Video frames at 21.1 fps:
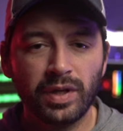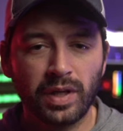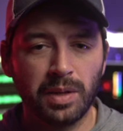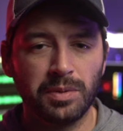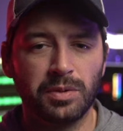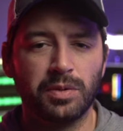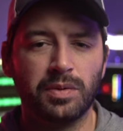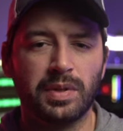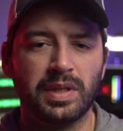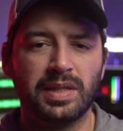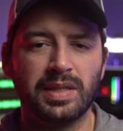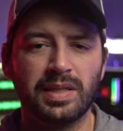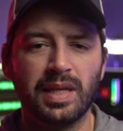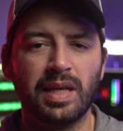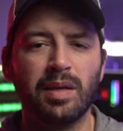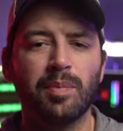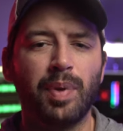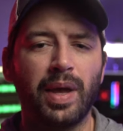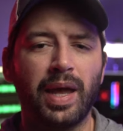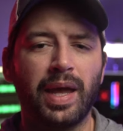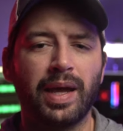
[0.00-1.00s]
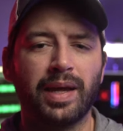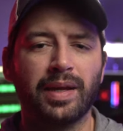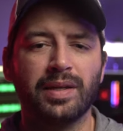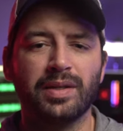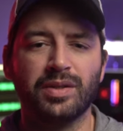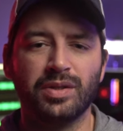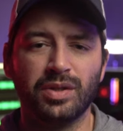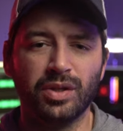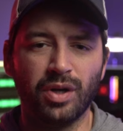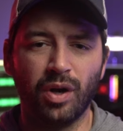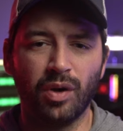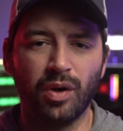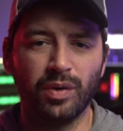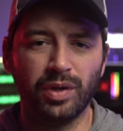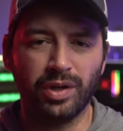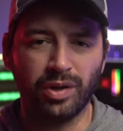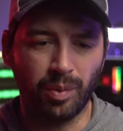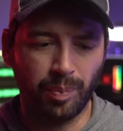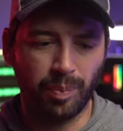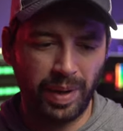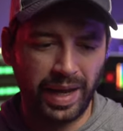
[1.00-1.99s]
comes with a scent package, you know,
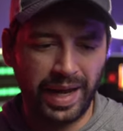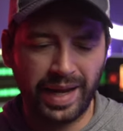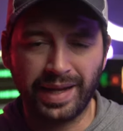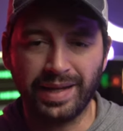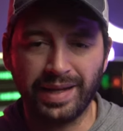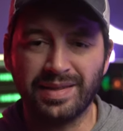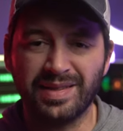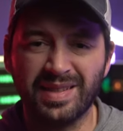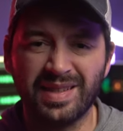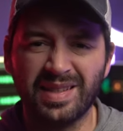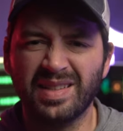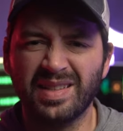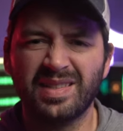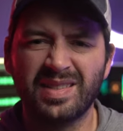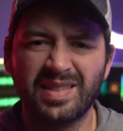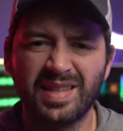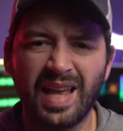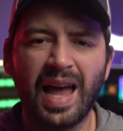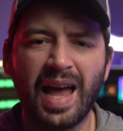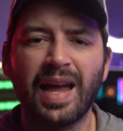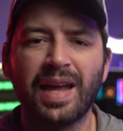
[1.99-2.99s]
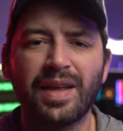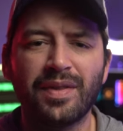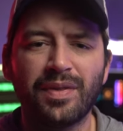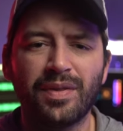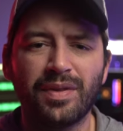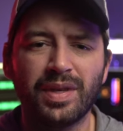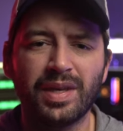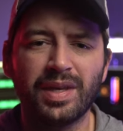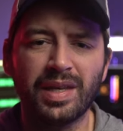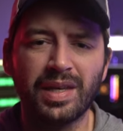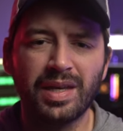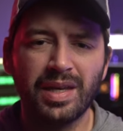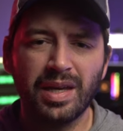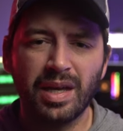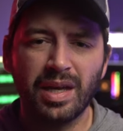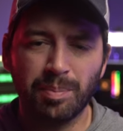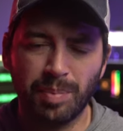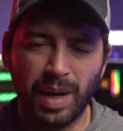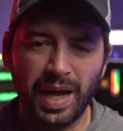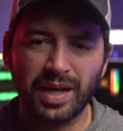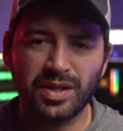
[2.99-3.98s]
you know, packets inside the
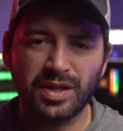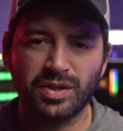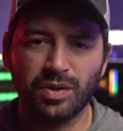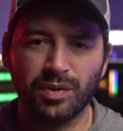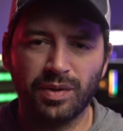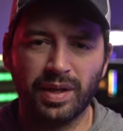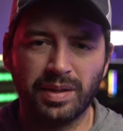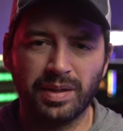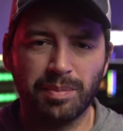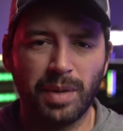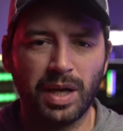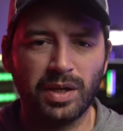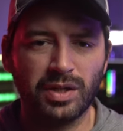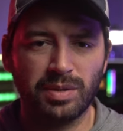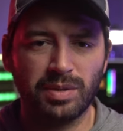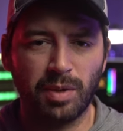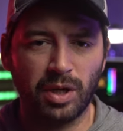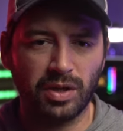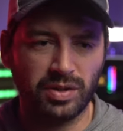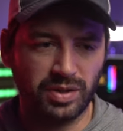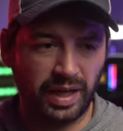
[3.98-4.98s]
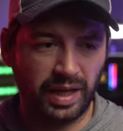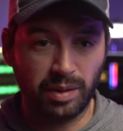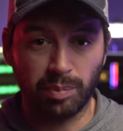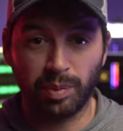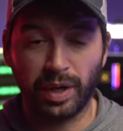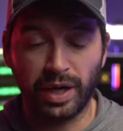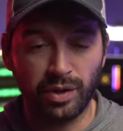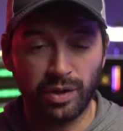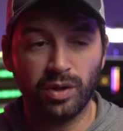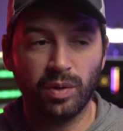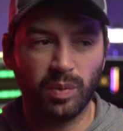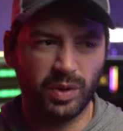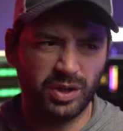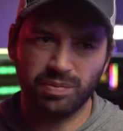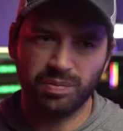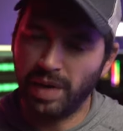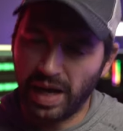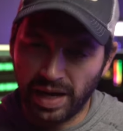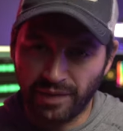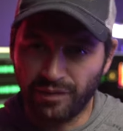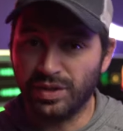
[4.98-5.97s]
box so that the mouse smells like brand new,
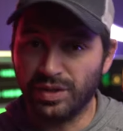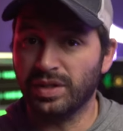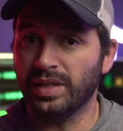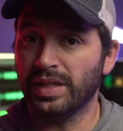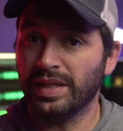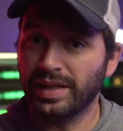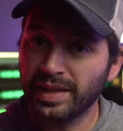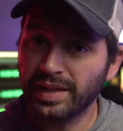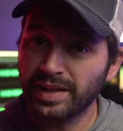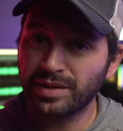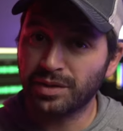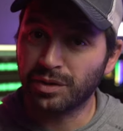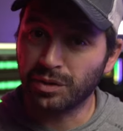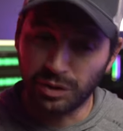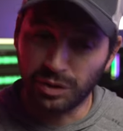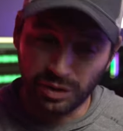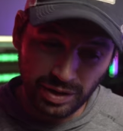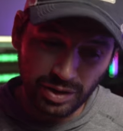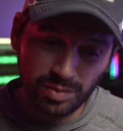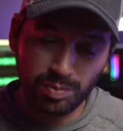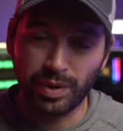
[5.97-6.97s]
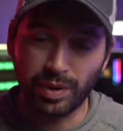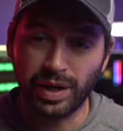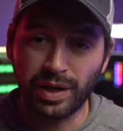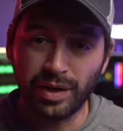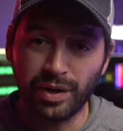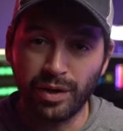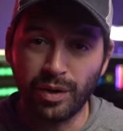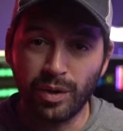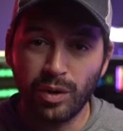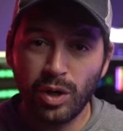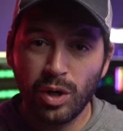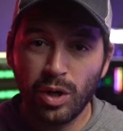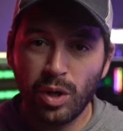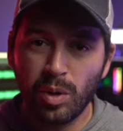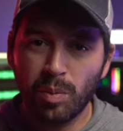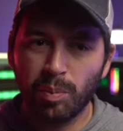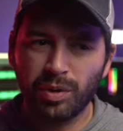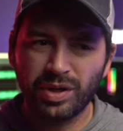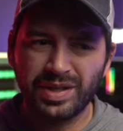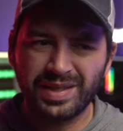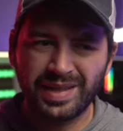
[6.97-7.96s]
which obviously it is because it is brand new,
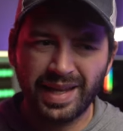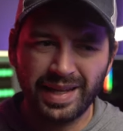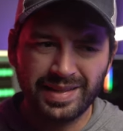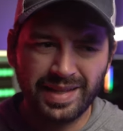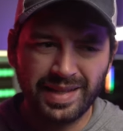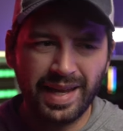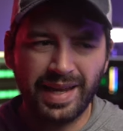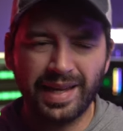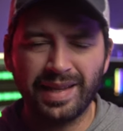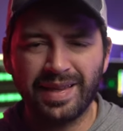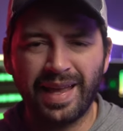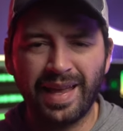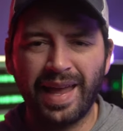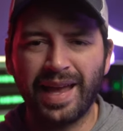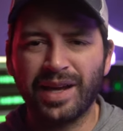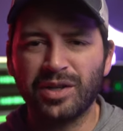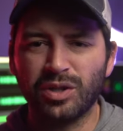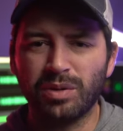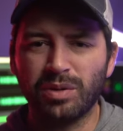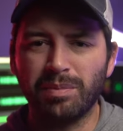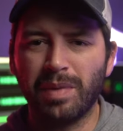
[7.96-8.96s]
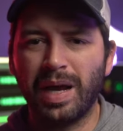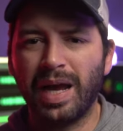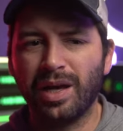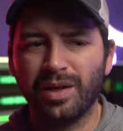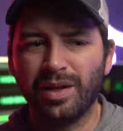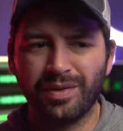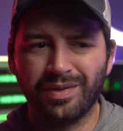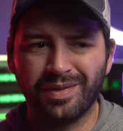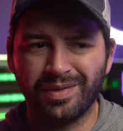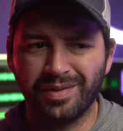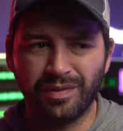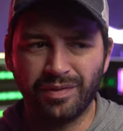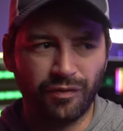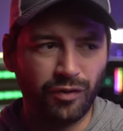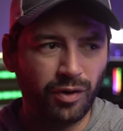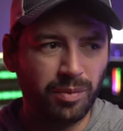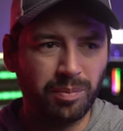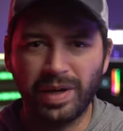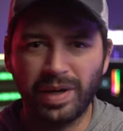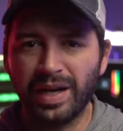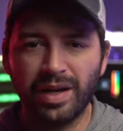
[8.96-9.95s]
but they take it the extra mile
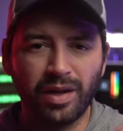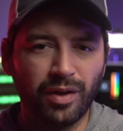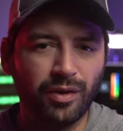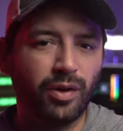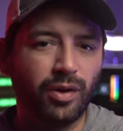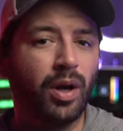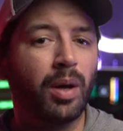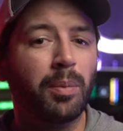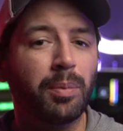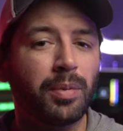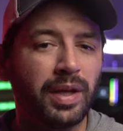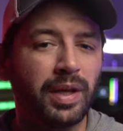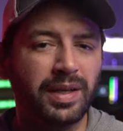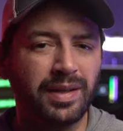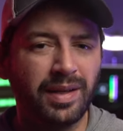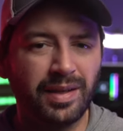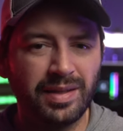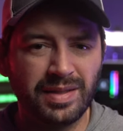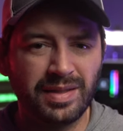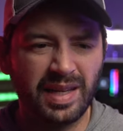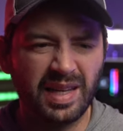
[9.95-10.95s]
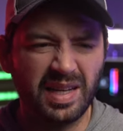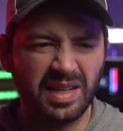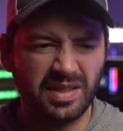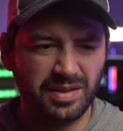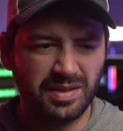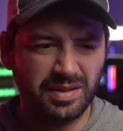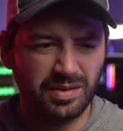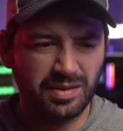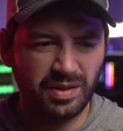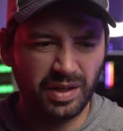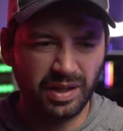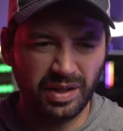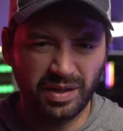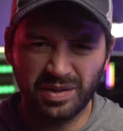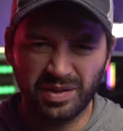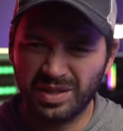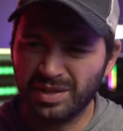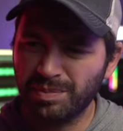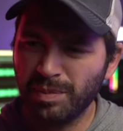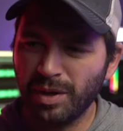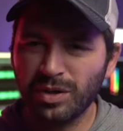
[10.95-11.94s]
from any other company that does that, and it's, it
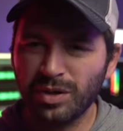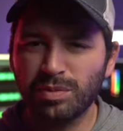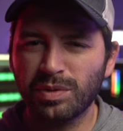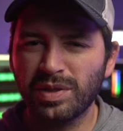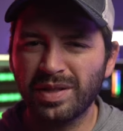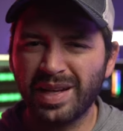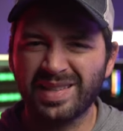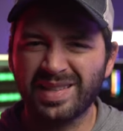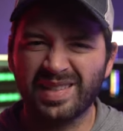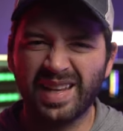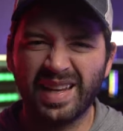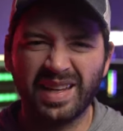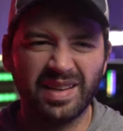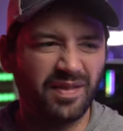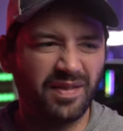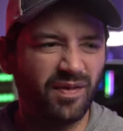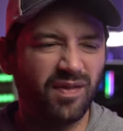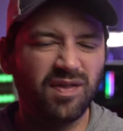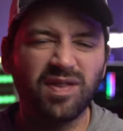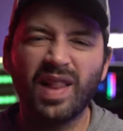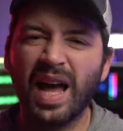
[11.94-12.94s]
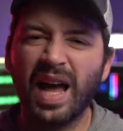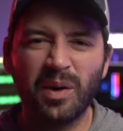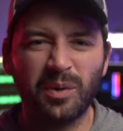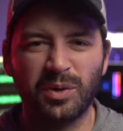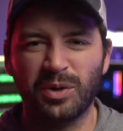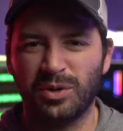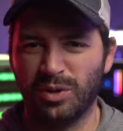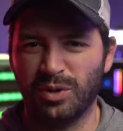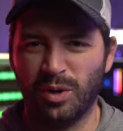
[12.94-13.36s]
smells really nice, like flowers